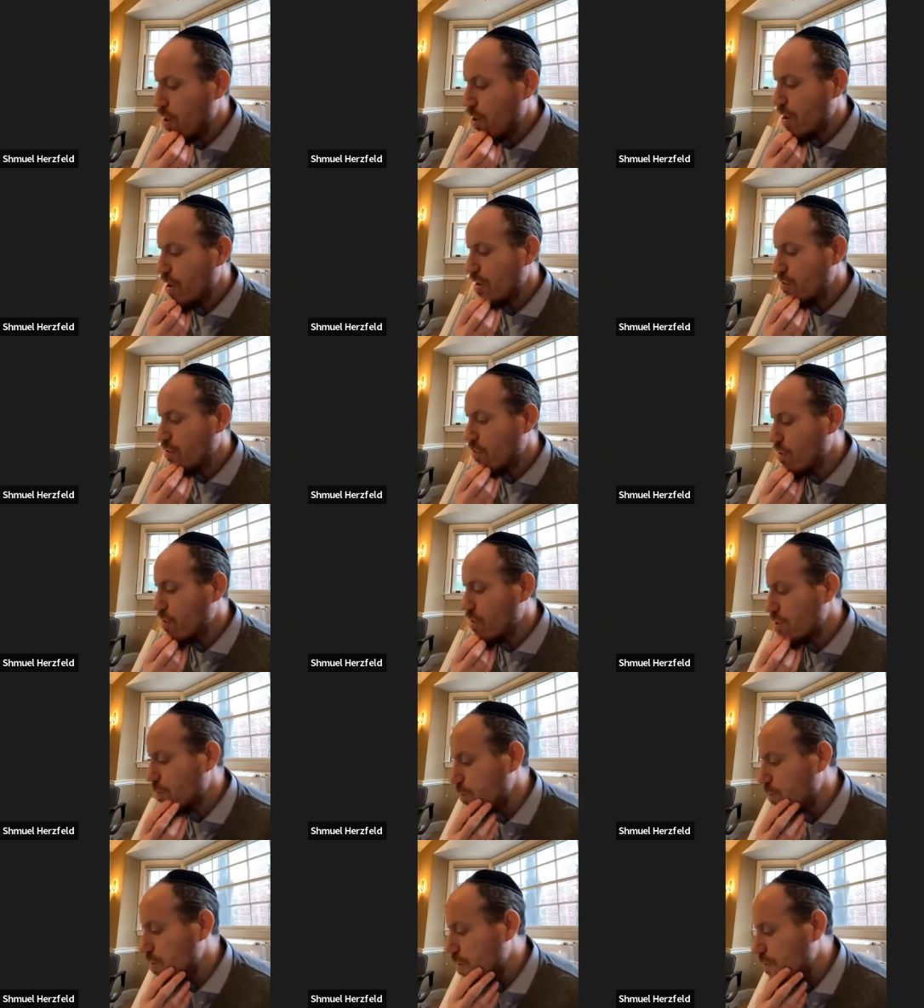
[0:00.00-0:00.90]
in order to
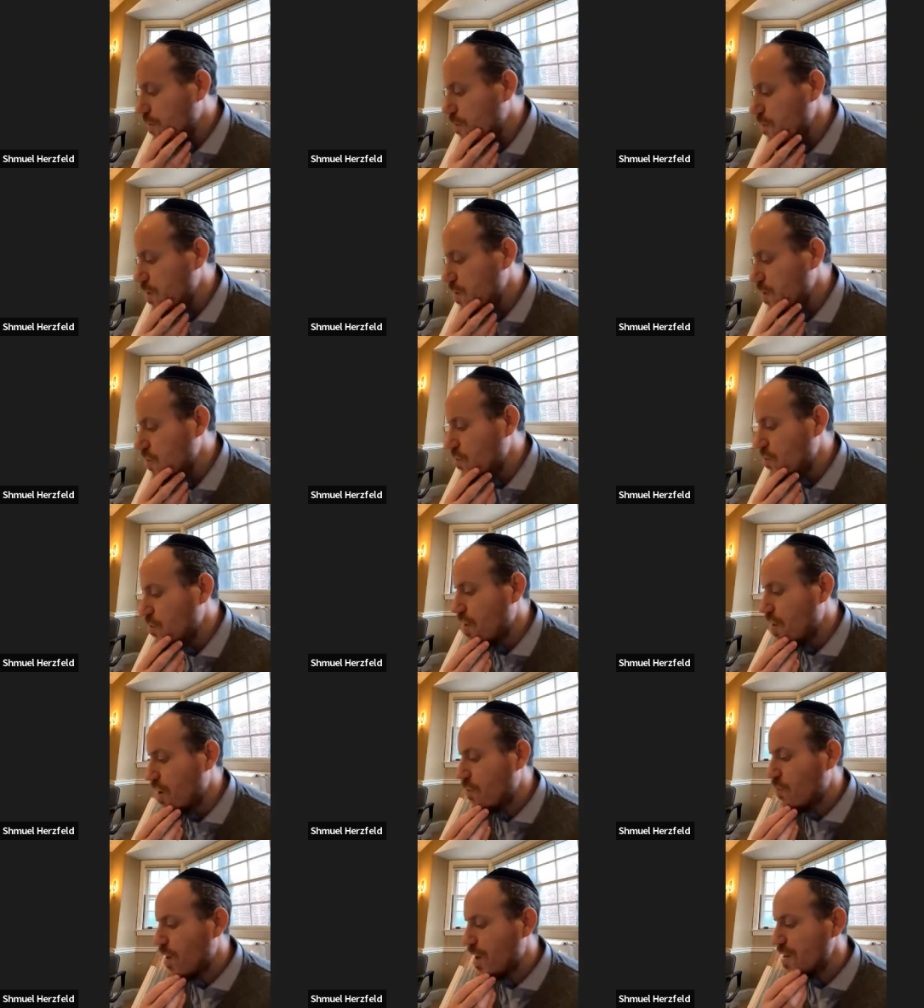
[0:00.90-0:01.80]
put the manure.
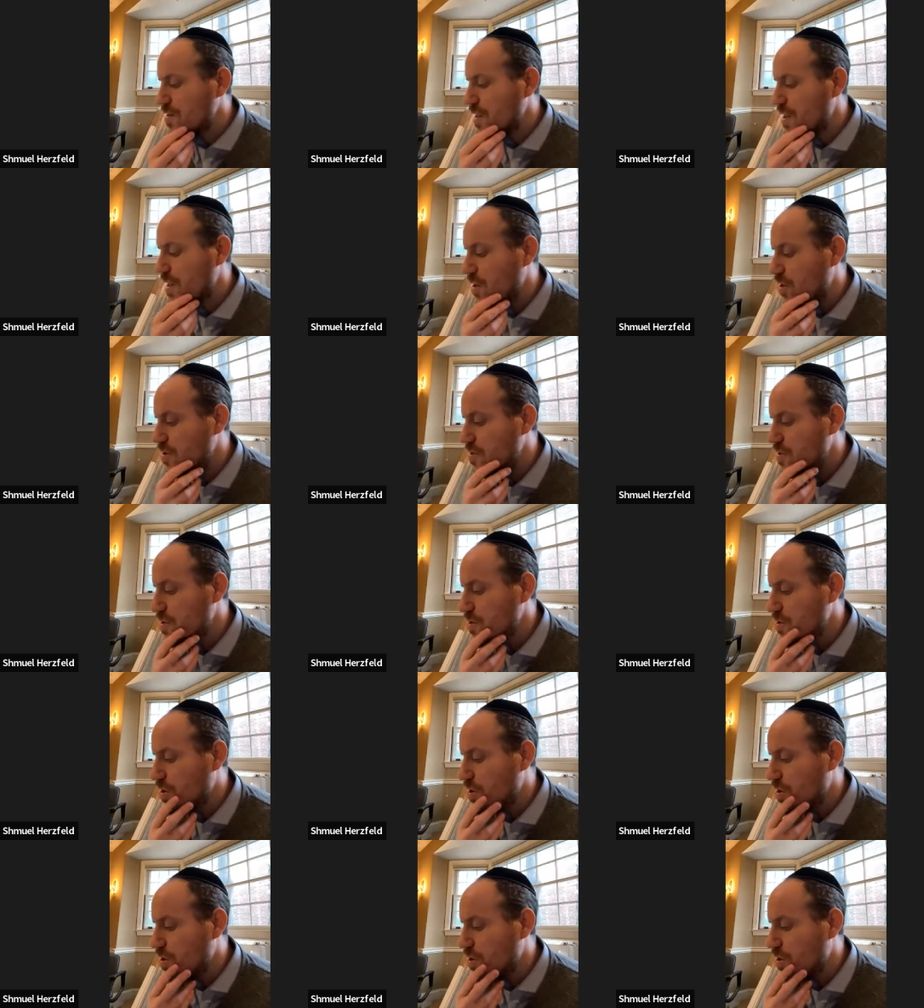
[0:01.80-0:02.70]
And why isn't he
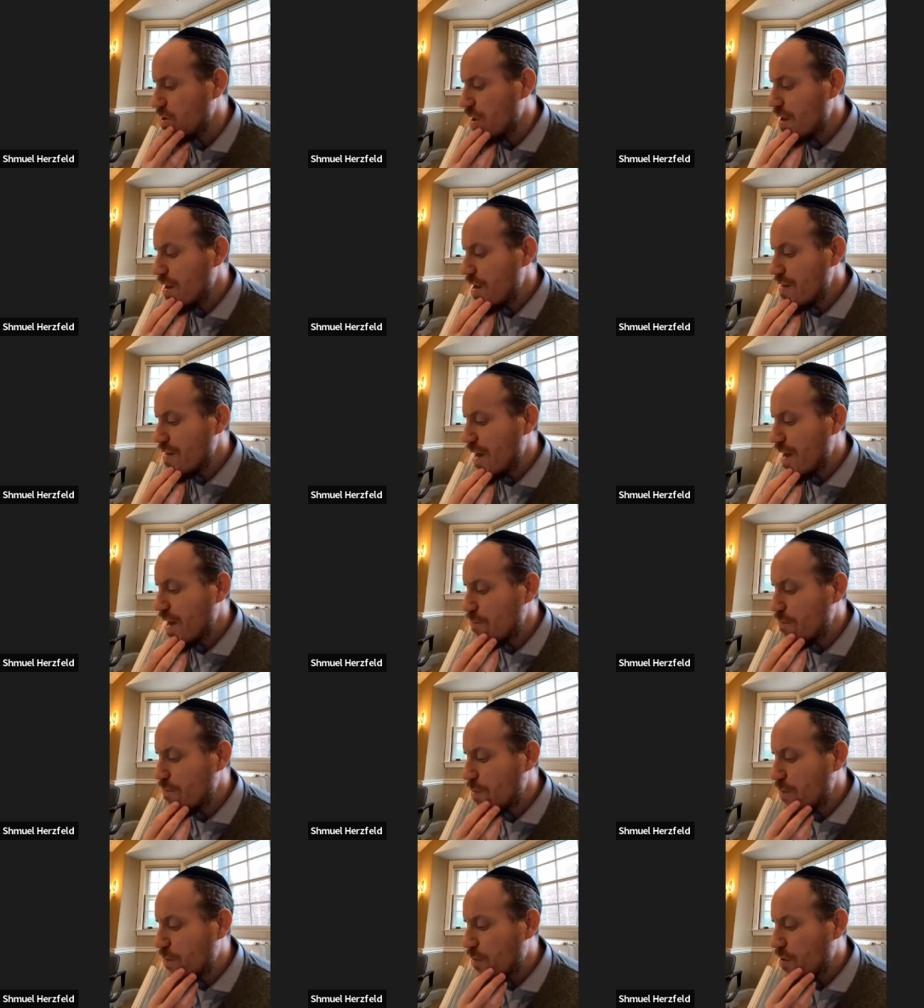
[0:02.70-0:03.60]
concerned
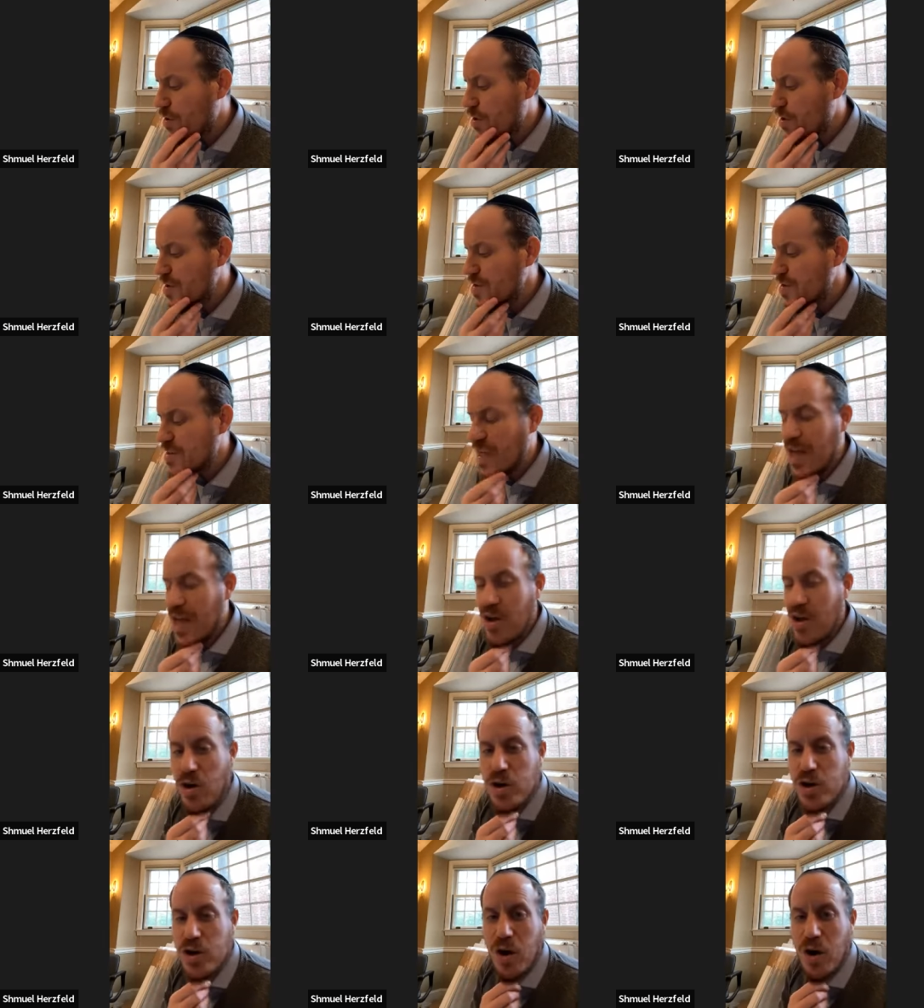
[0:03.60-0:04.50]
that people are going to say,
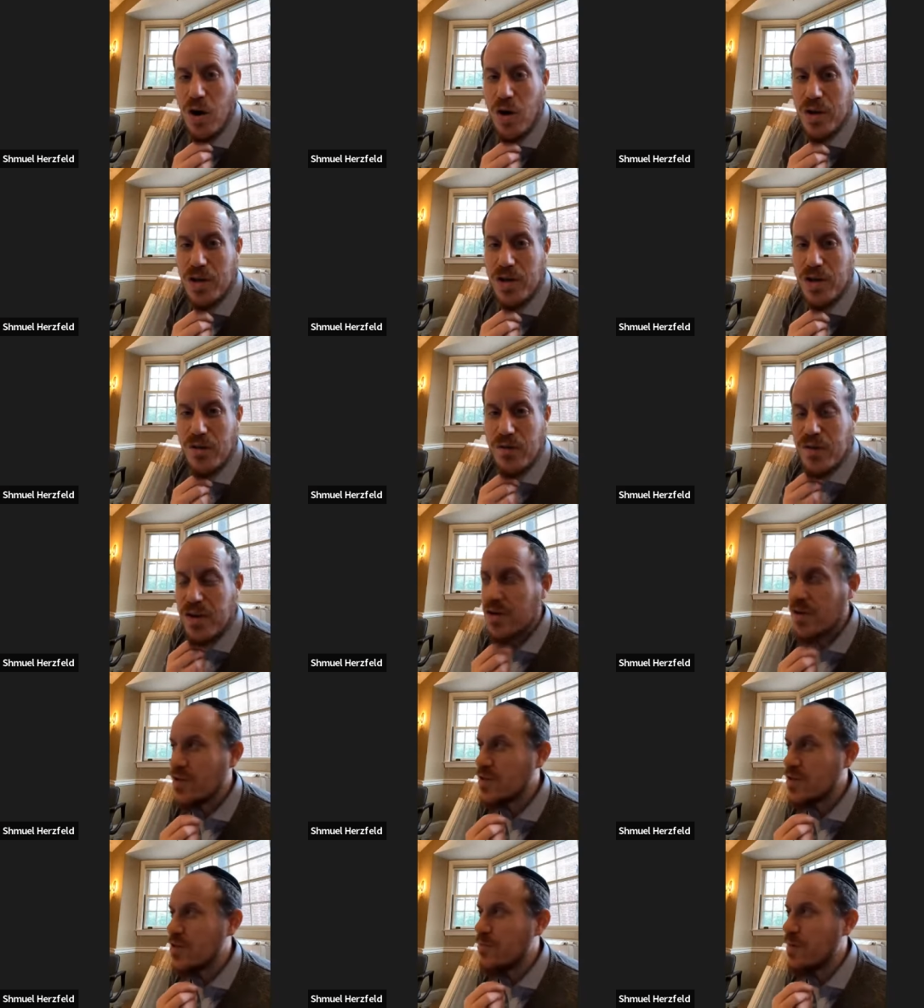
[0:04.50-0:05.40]
oh, you're hoeing your field
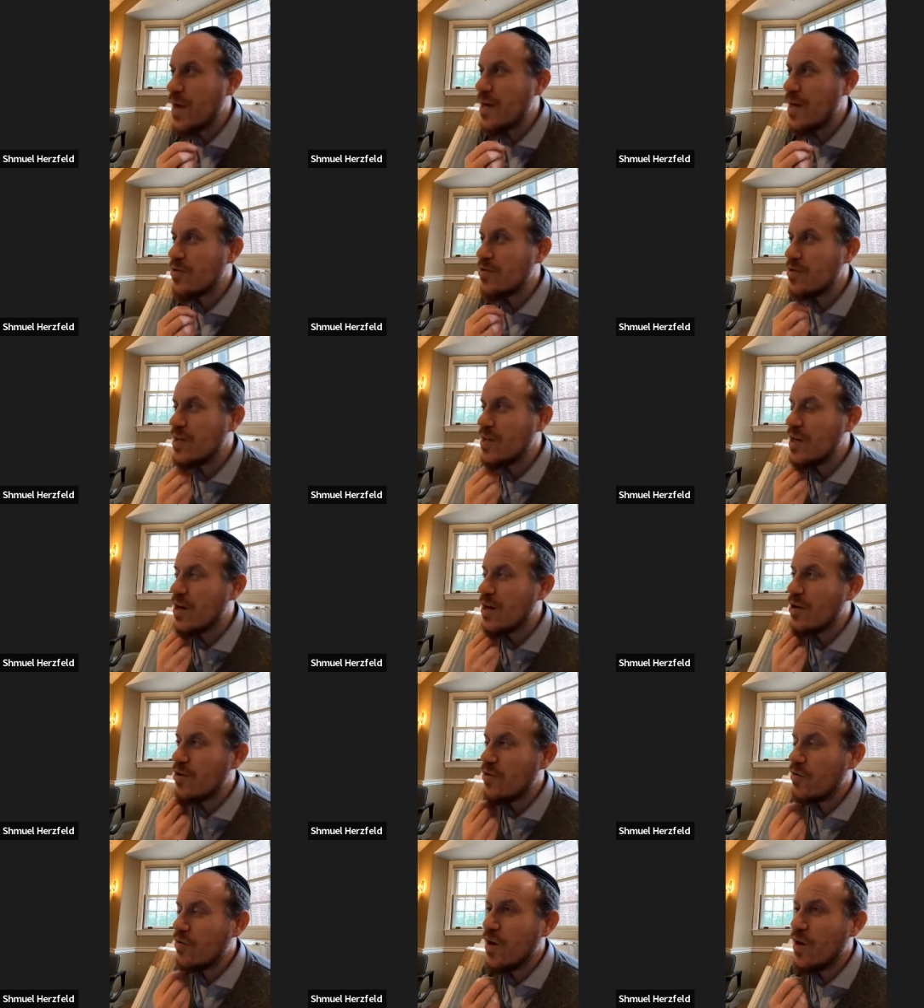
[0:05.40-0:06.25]
in a sabbatical year.